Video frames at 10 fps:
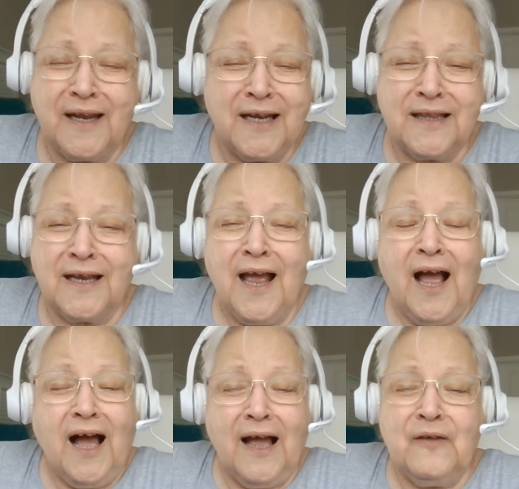anything.
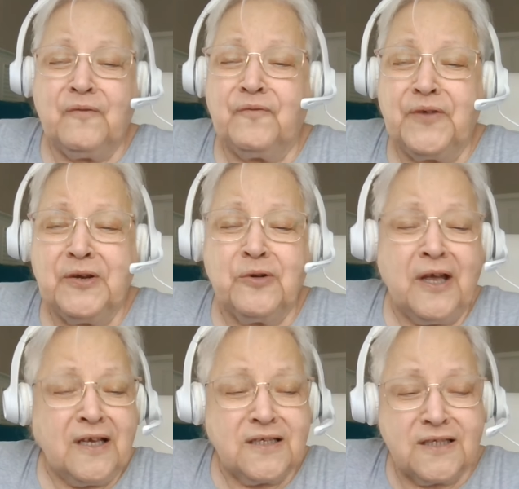I feel
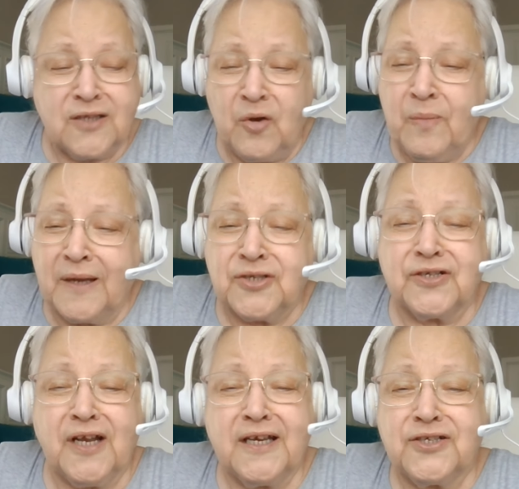so much
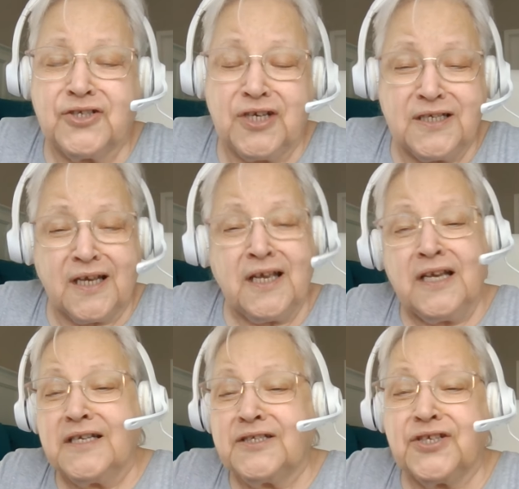like Jesus.
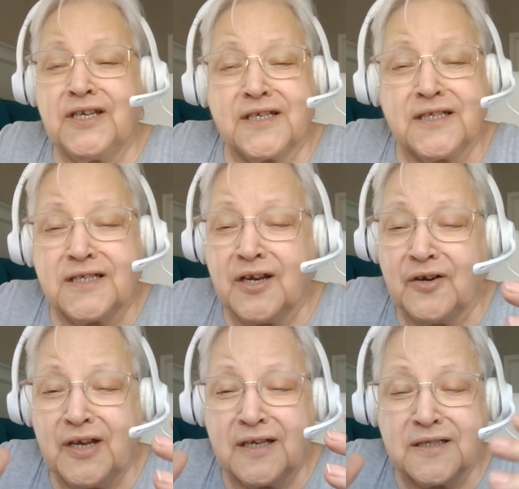Jesus, there
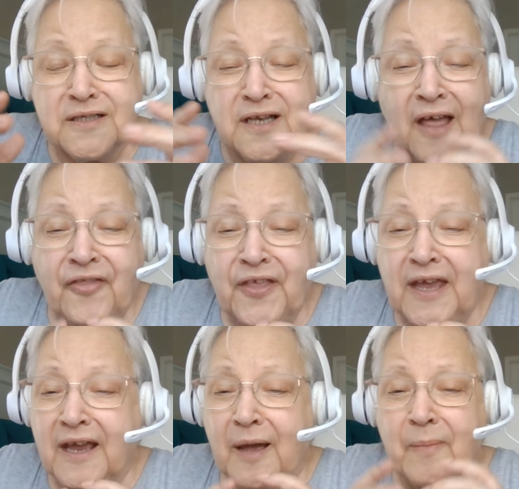is
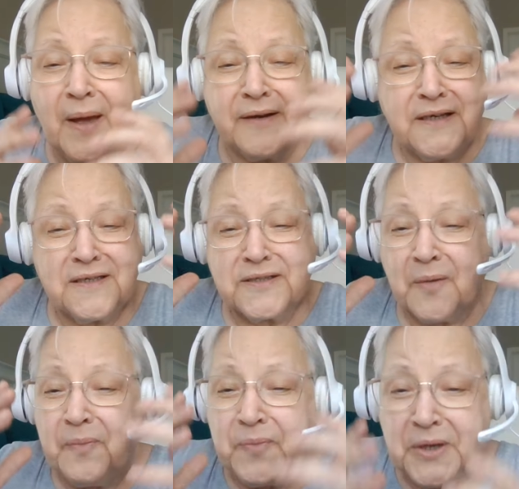nothing about his
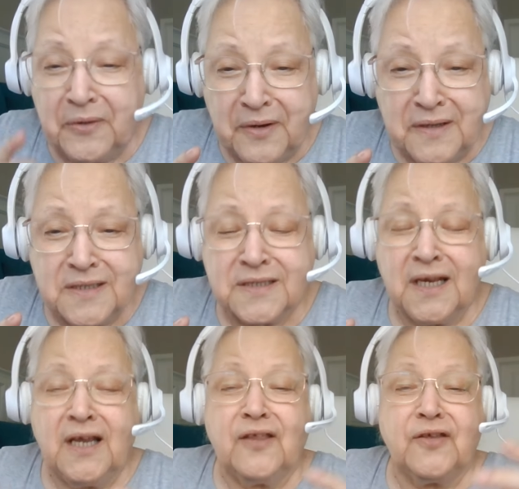appearance
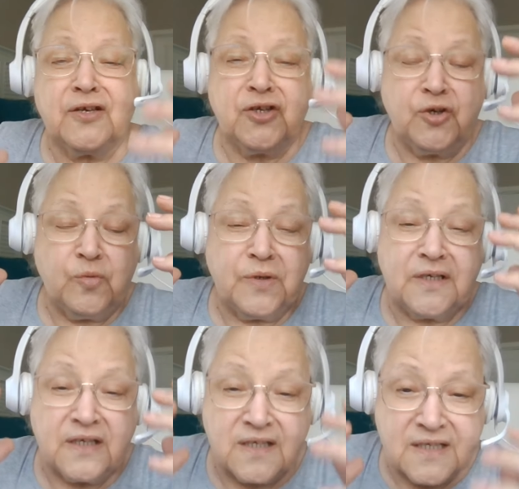that you would
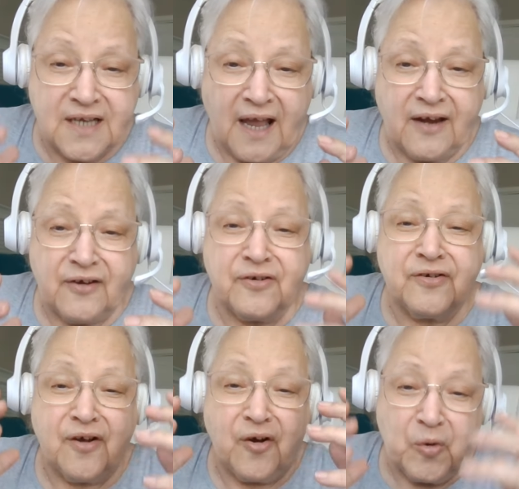desire
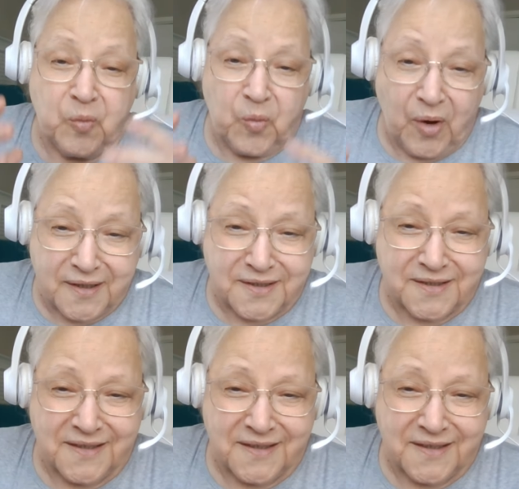or want.